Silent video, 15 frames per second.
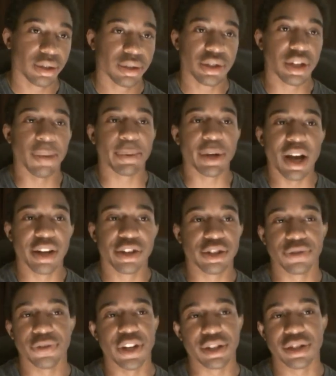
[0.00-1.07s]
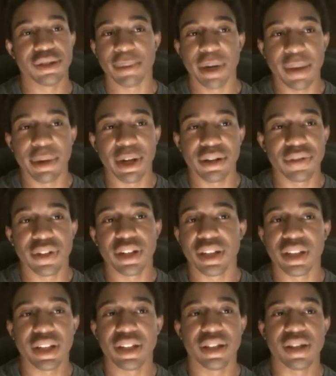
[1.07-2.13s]
subconscious functions. But I'm not even gonna
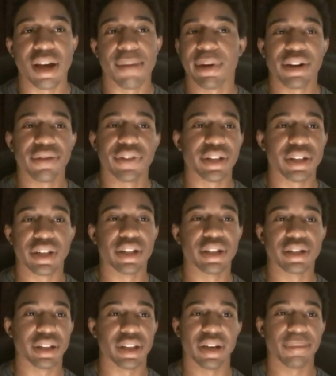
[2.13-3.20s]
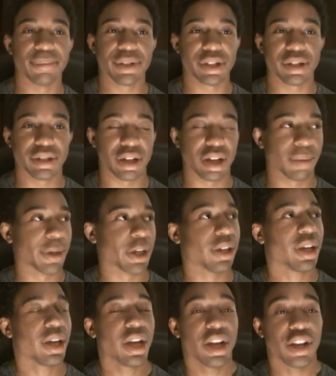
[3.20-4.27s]
get into that. I'm just gonna talk
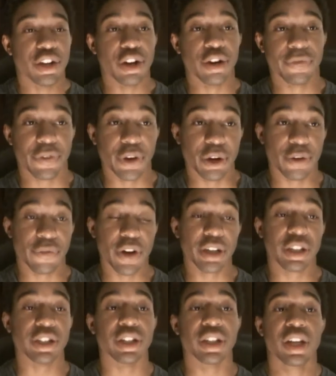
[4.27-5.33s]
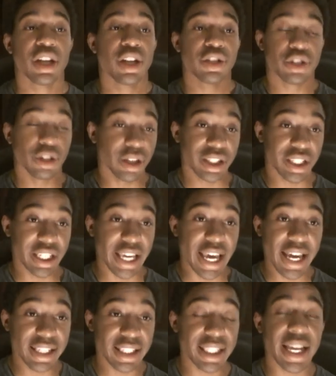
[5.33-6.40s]
about your inferior function. So it's the
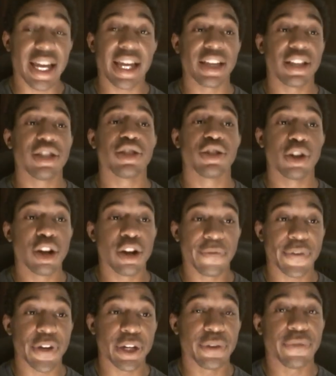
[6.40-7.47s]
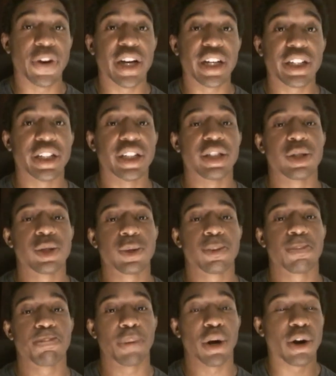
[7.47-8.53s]
case that your inferior function
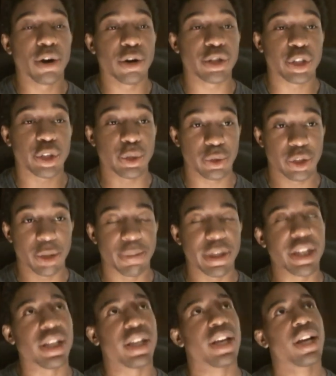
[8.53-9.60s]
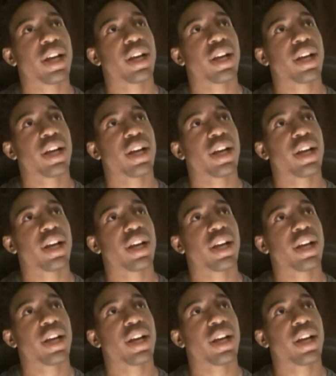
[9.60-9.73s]
spurs you to be